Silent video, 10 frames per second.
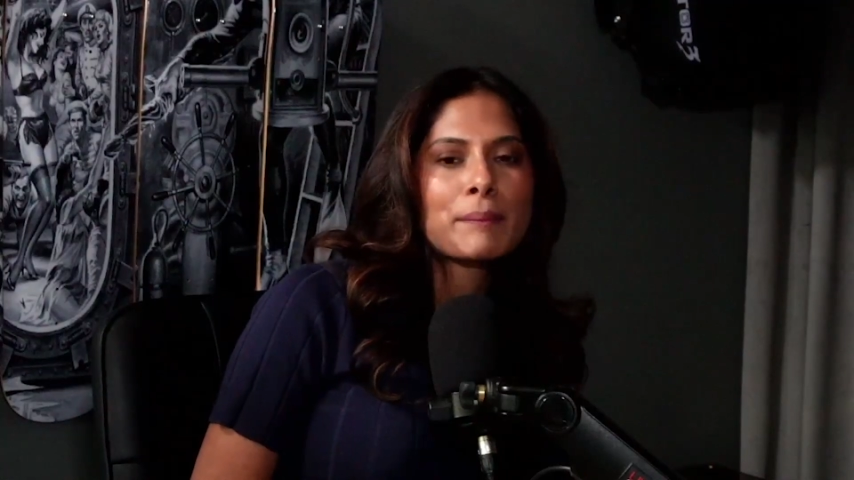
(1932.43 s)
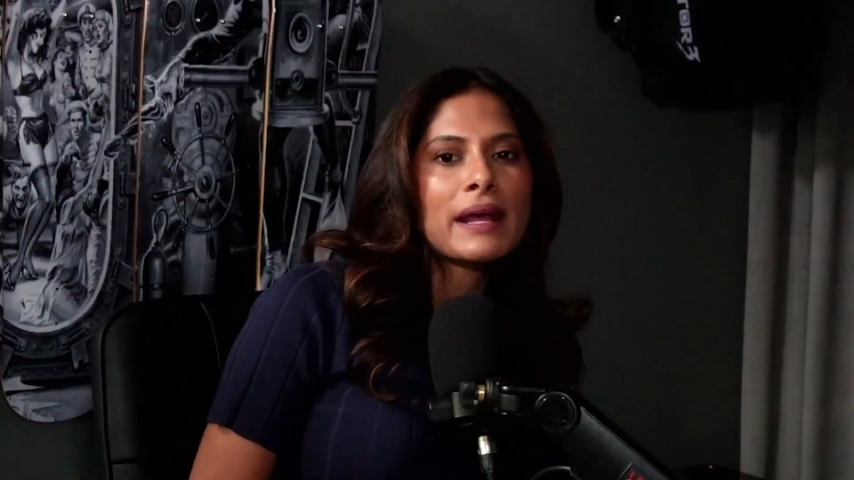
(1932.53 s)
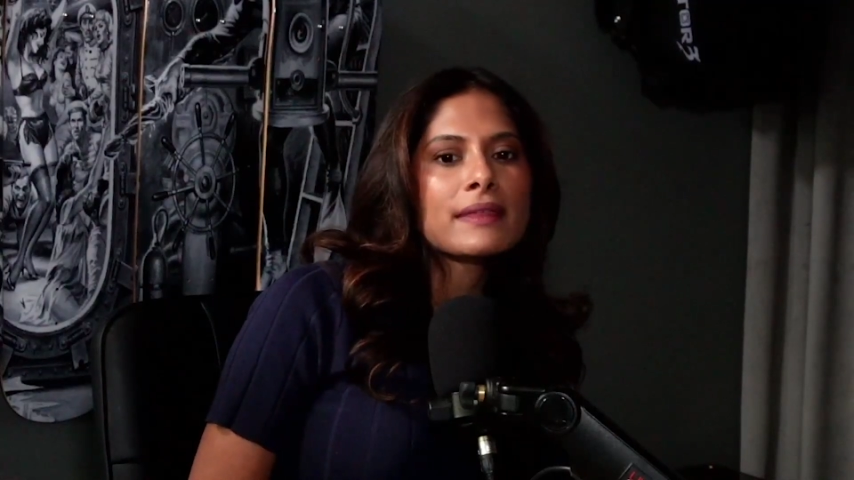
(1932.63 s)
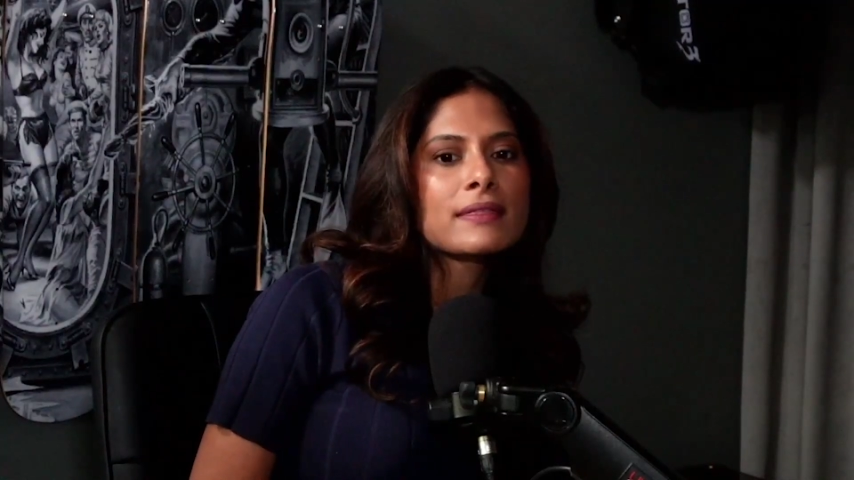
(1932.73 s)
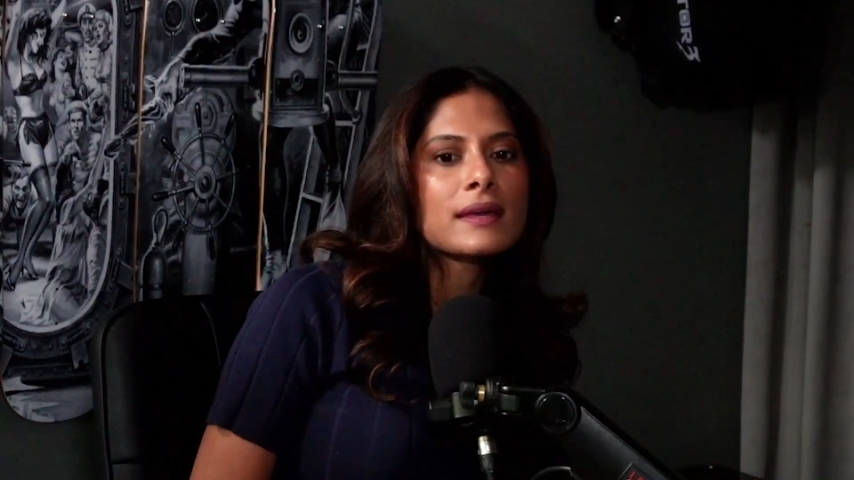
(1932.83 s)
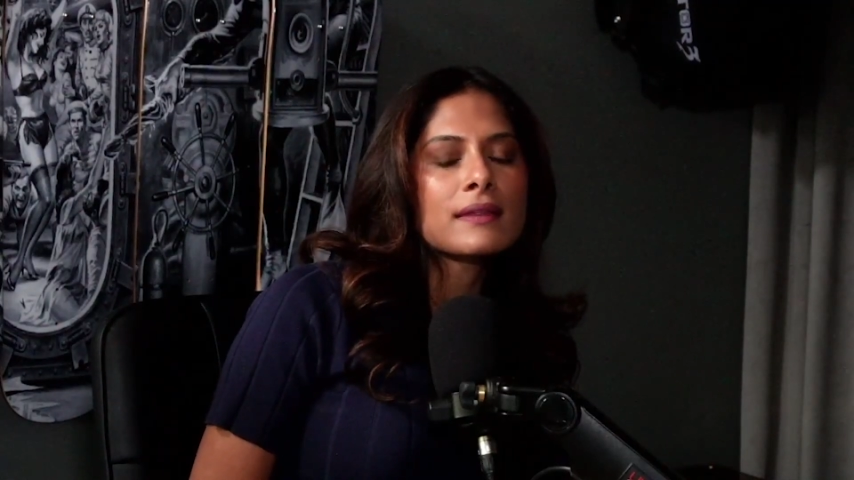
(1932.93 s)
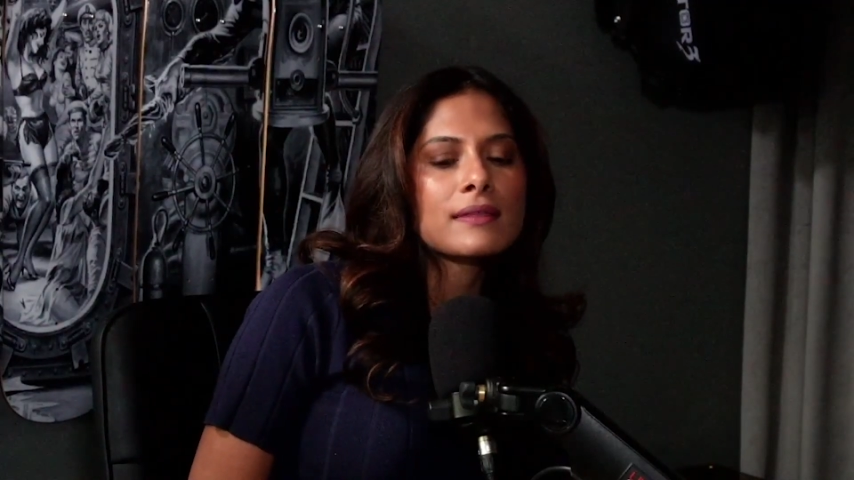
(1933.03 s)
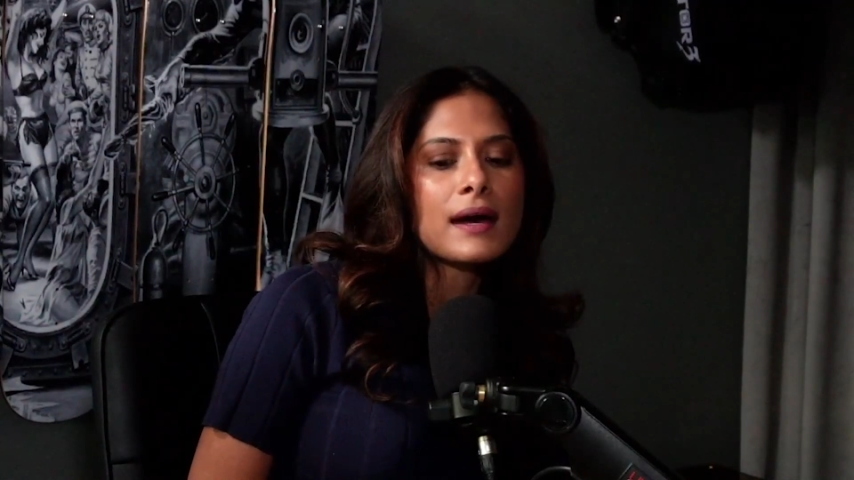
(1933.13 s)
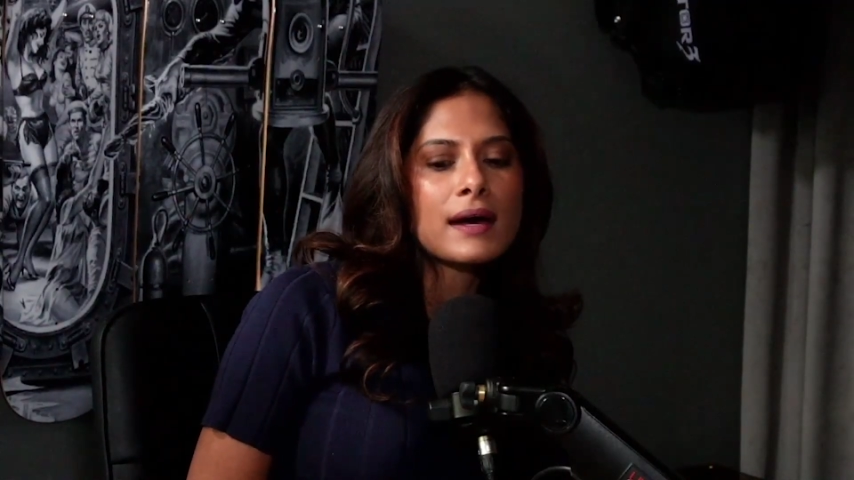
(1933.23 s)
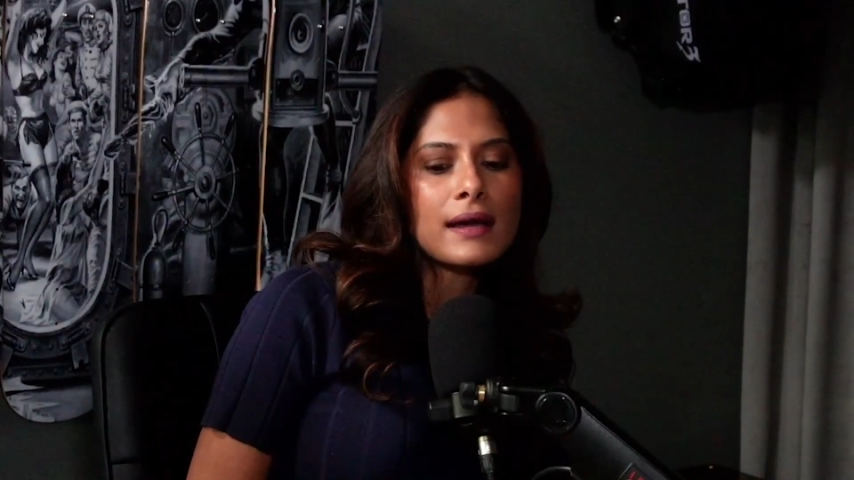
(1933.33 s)
but I think
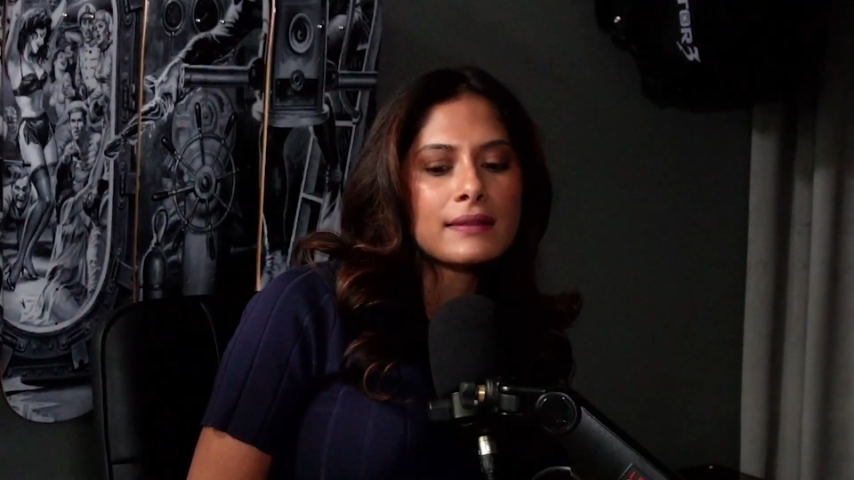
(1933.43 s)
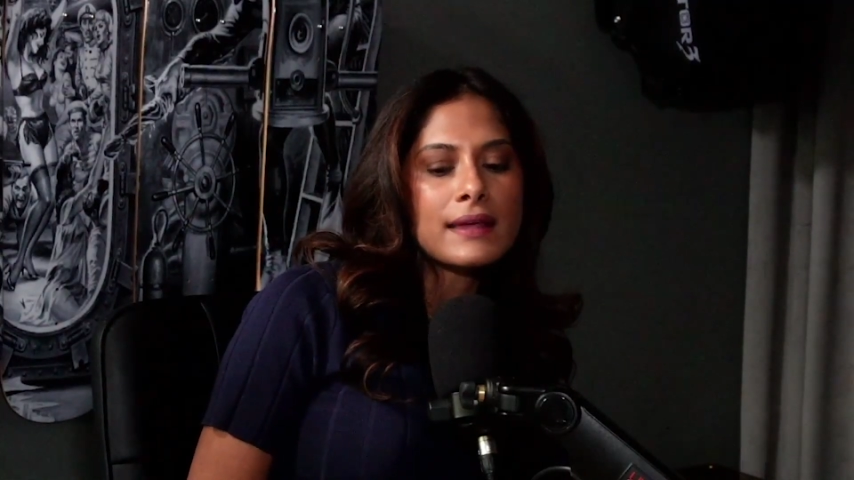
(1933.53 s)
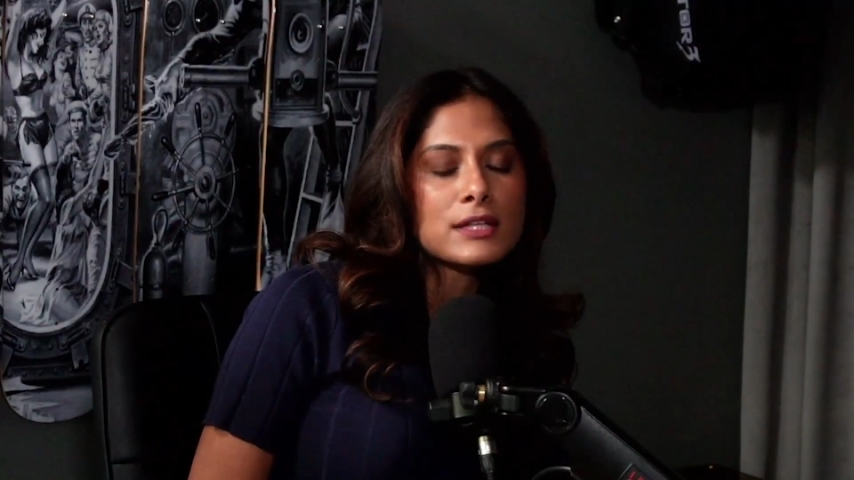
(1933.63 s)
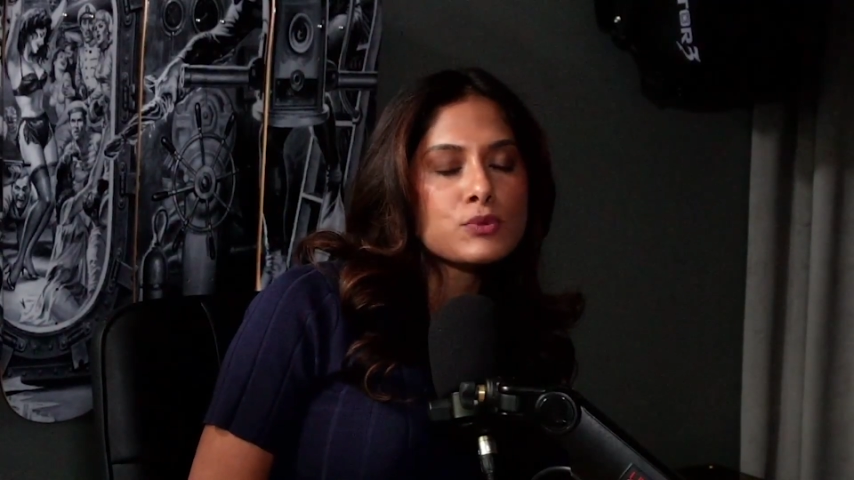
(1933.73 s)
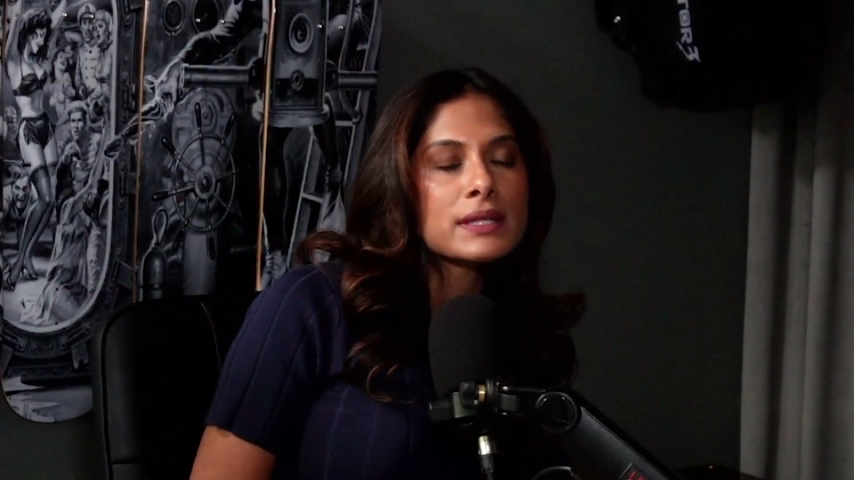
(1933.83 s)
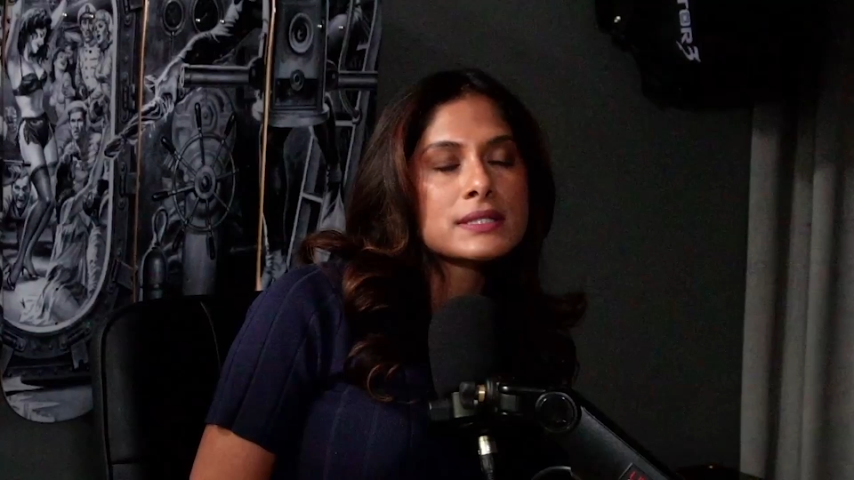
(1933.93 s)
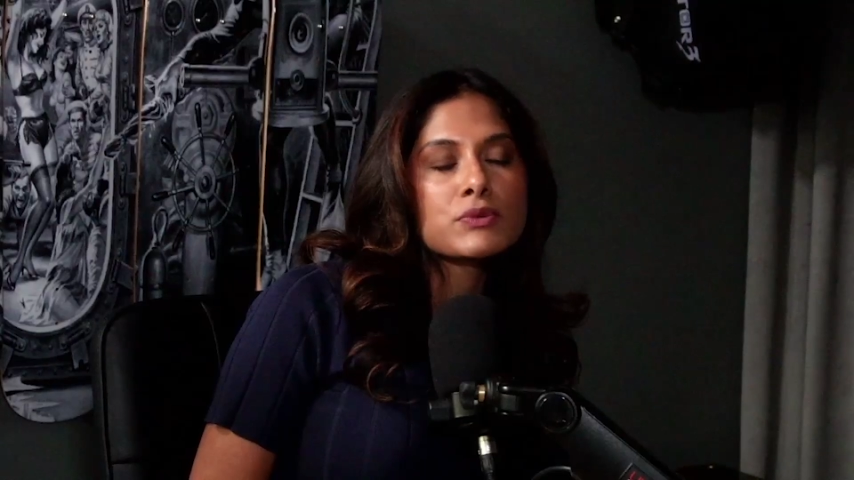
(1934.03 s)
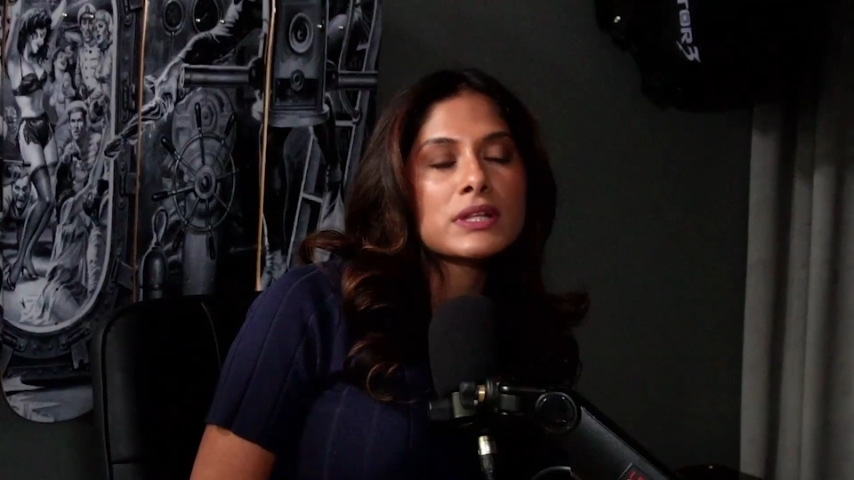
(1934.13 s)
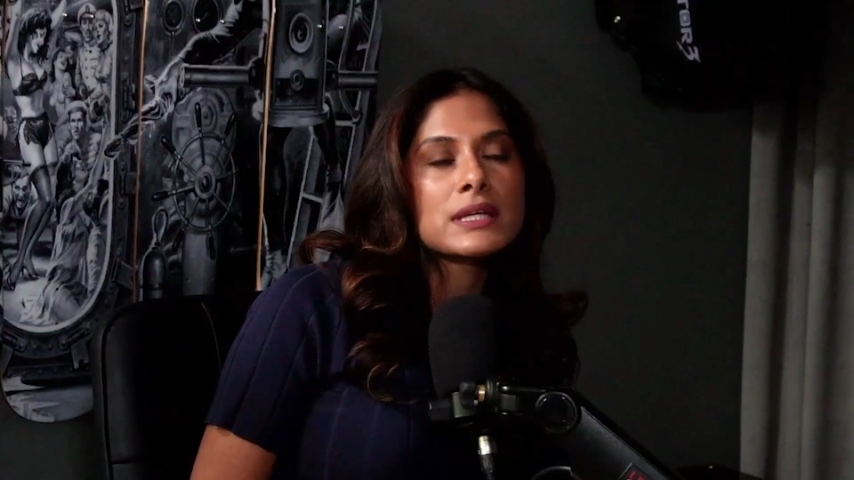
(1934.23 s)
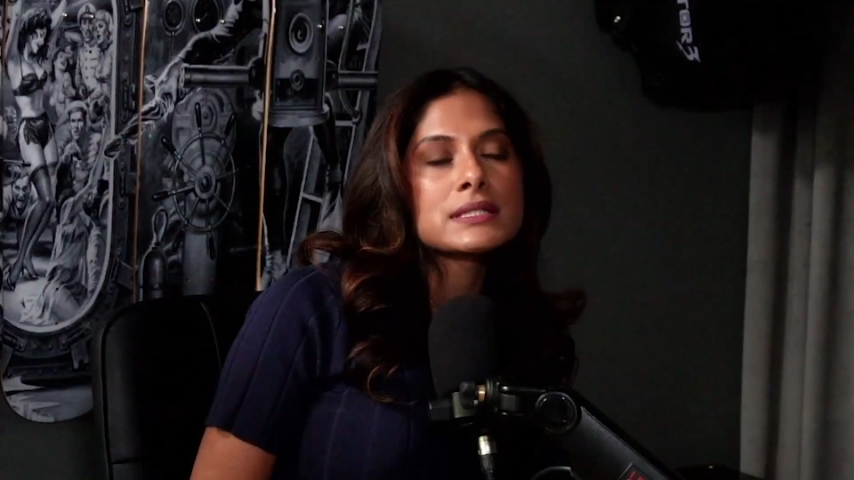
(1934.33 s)
that's why it's
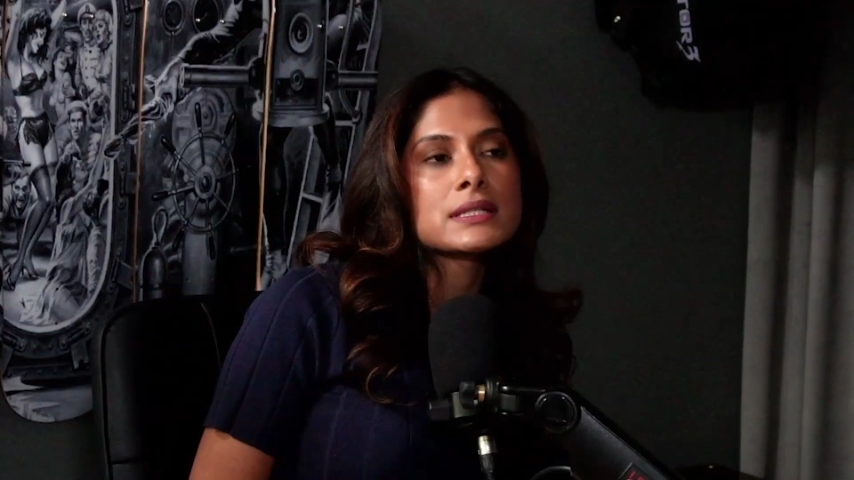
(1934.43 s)
really easy